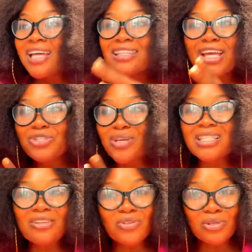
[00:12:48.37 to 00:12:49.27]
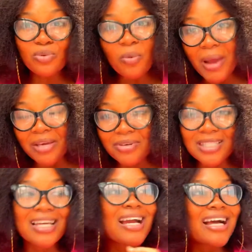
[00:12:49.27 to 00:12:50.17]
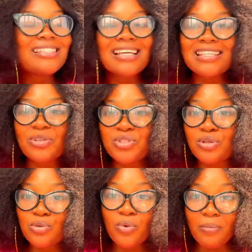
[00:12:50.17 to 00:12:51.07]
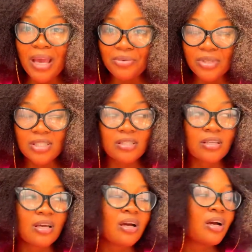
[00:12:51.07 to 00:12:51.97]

Nigerians are not the only one migrating, Ghanaians are not the only one migrating.